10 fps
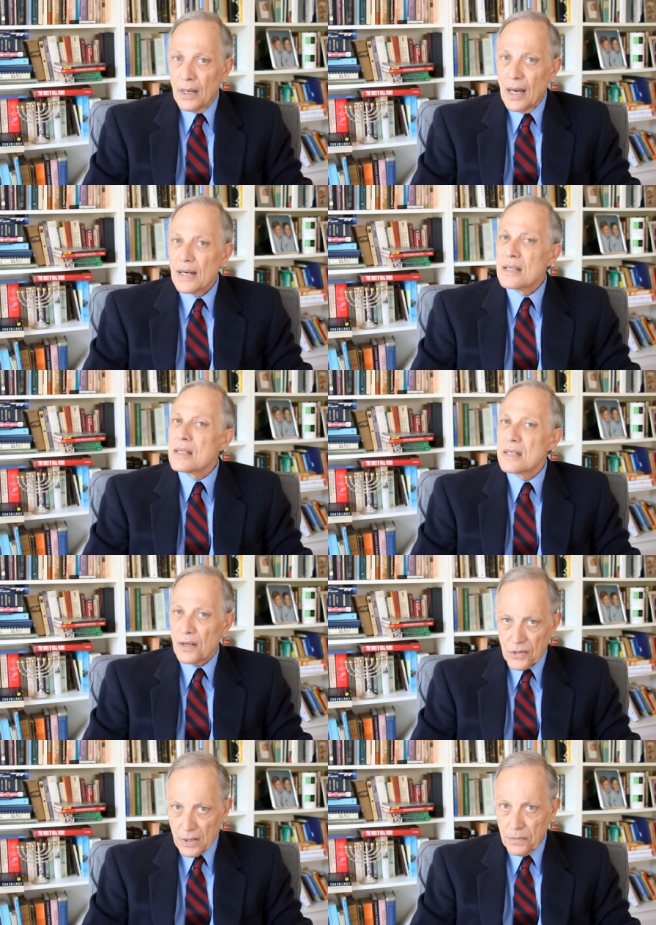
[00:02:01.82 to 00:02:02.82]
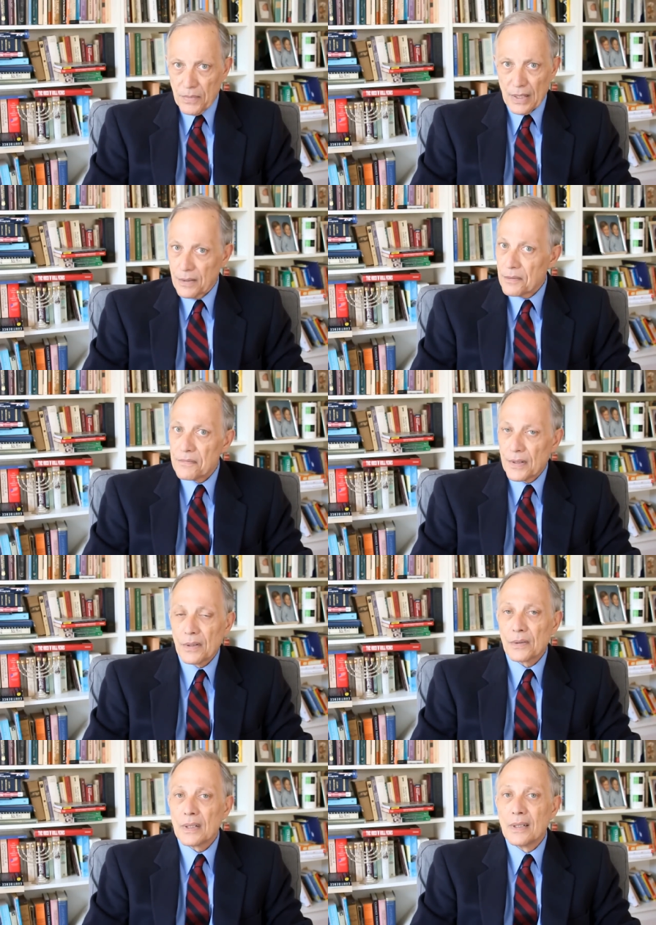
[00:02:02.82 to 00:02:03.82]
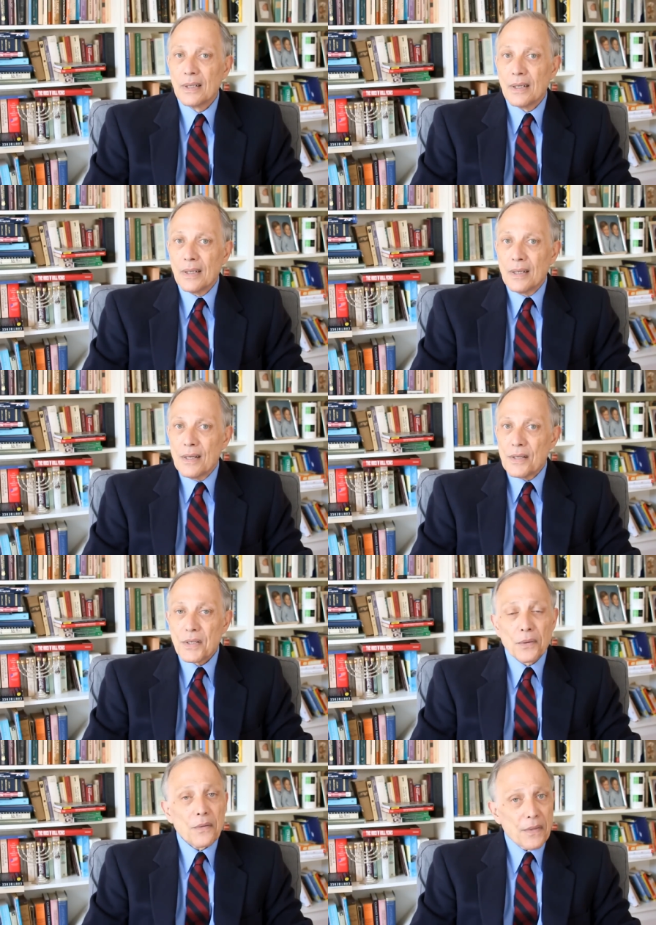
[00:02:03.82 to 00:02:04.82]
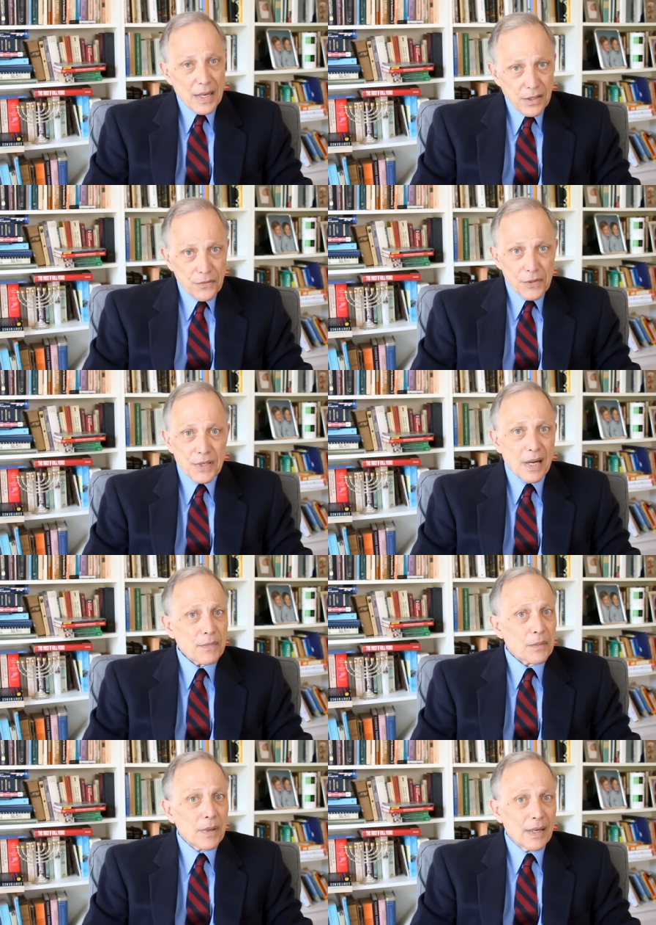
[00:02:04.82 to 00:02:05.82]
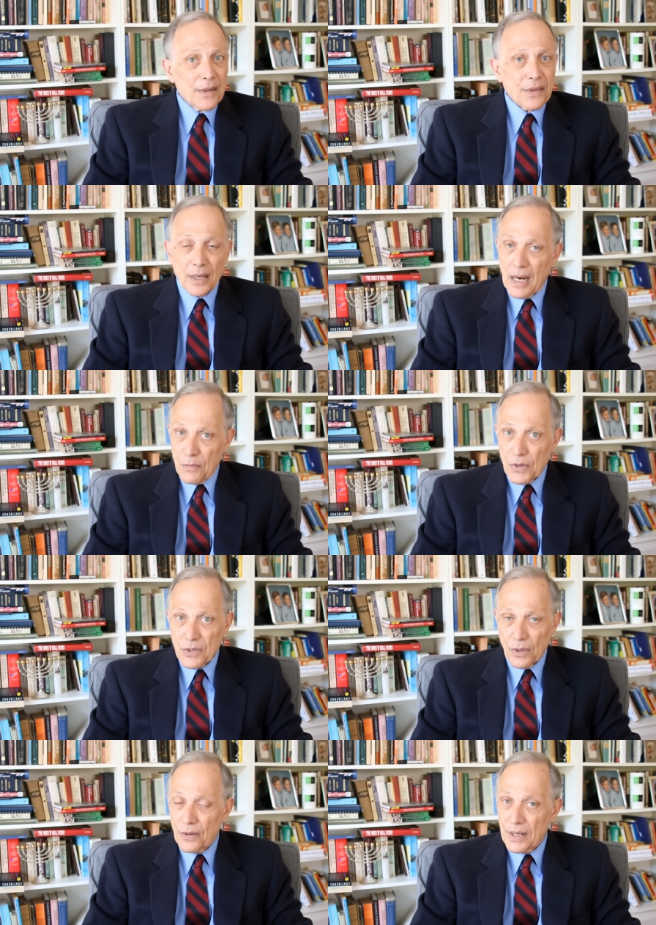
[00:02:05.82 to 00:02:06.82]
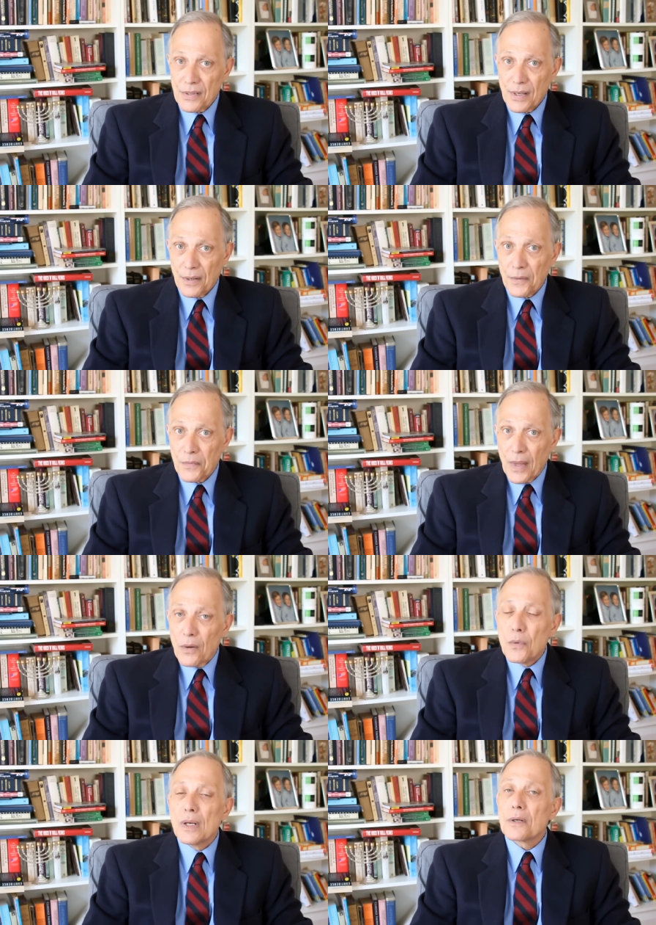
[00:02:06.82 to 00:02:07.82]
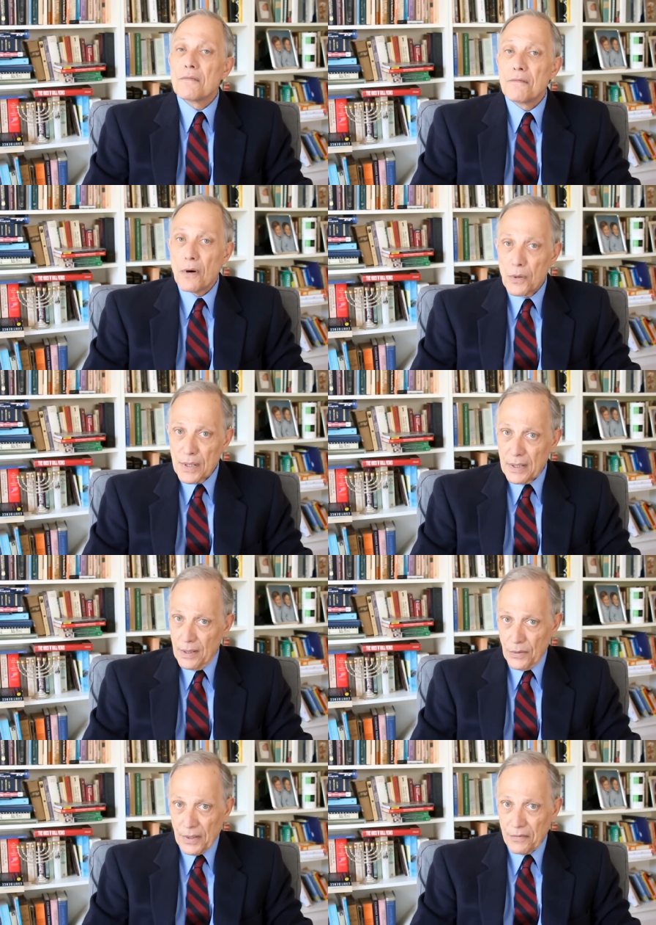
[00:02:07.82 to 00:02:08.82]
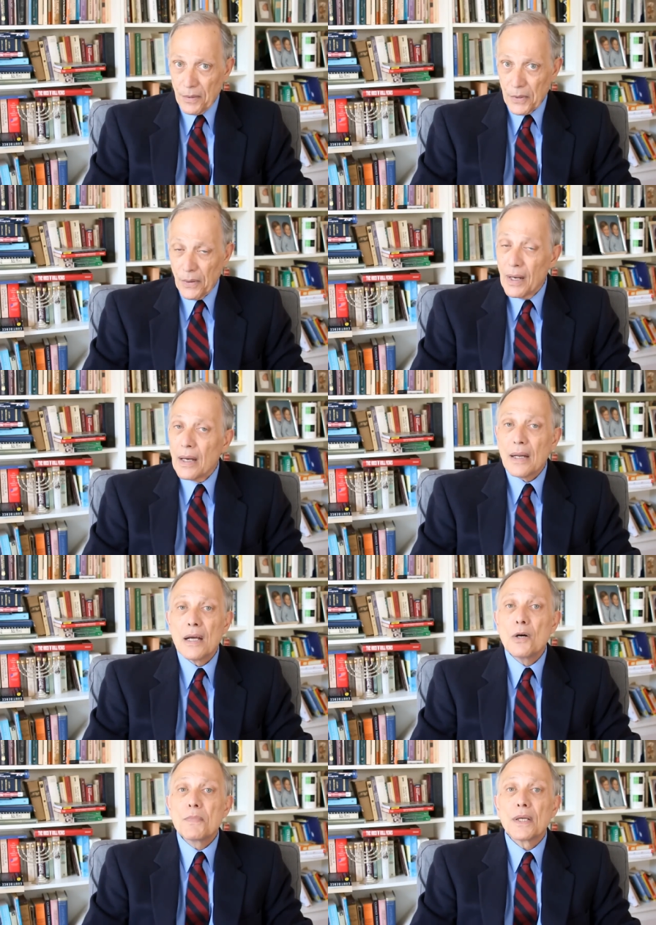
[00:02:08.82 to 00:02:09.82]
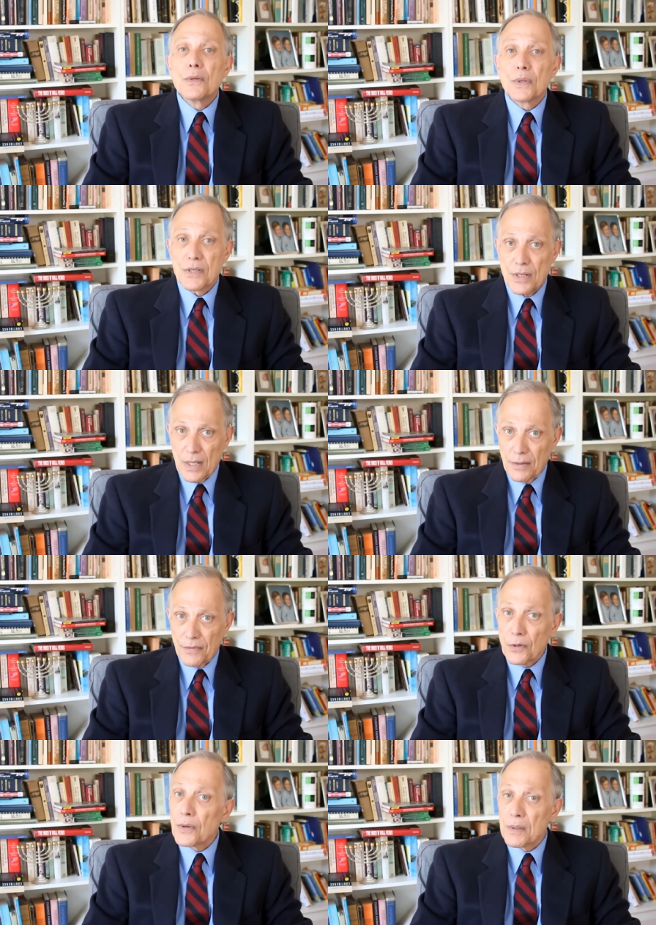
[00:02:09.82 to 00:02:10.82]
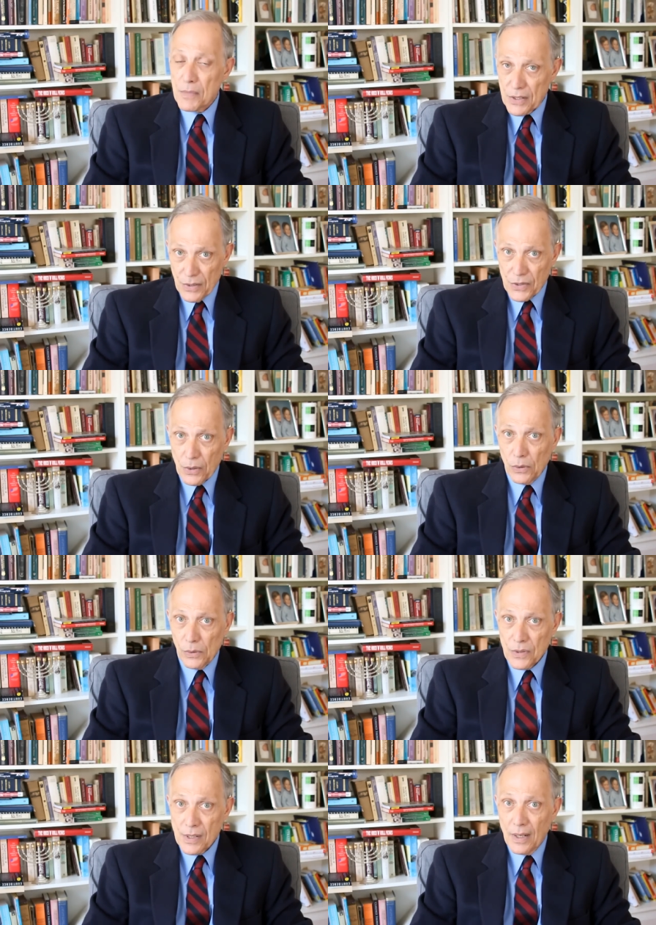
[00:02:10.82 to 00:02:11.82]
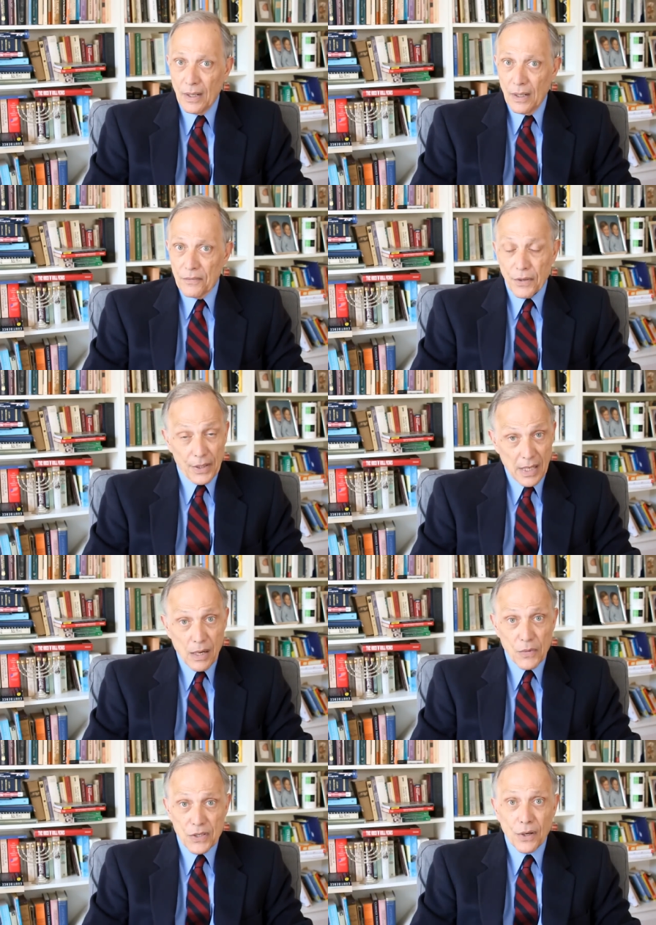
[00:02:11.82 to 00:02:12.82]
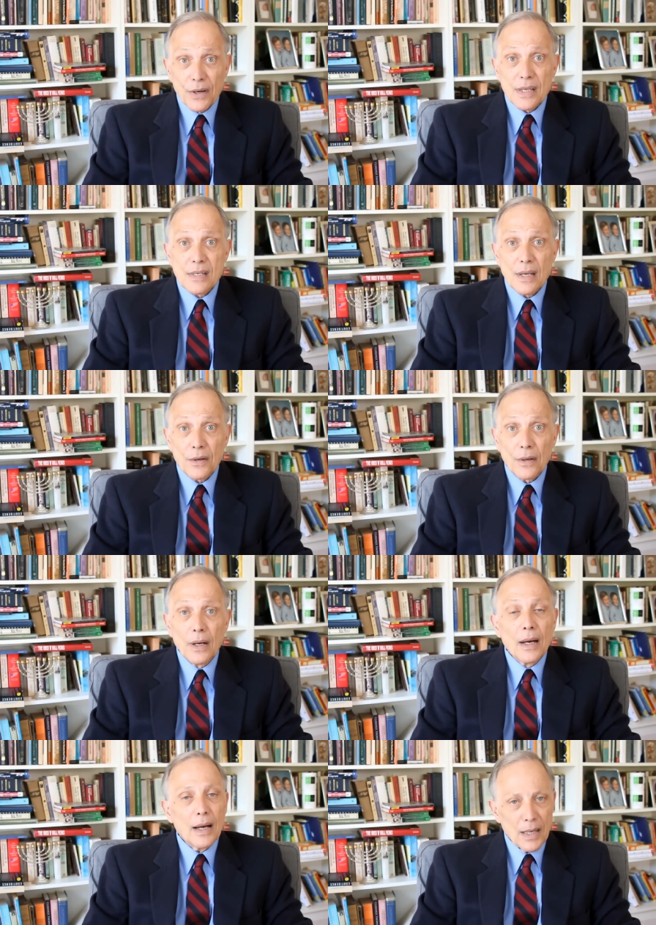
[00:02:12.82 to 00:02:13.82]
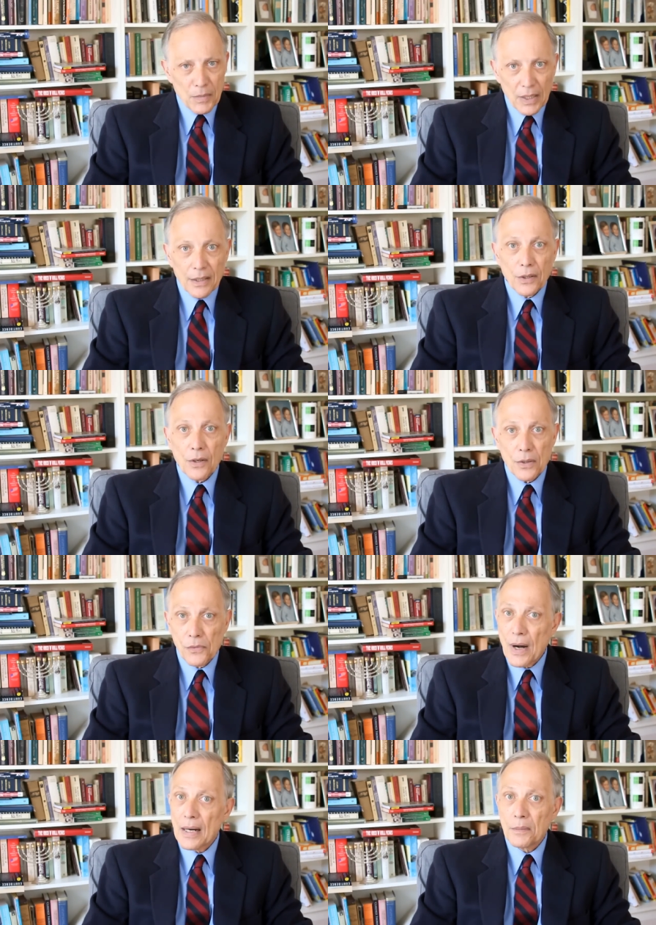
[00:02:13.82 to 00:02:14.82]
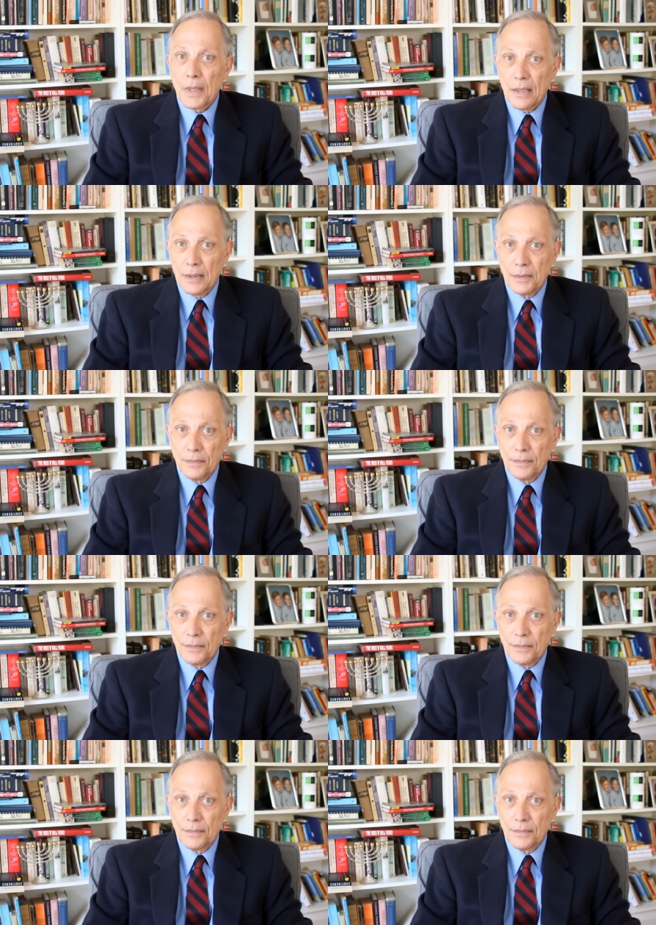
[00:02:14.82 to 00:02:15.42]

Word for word: and it's such a competitive field. So thank you for stopping by at the Cambridge Learning Center. We look forward to hearing from you and helping you achieve your admissions goals. For the Cambridge Learning Center, I'm Leonardo Radomile.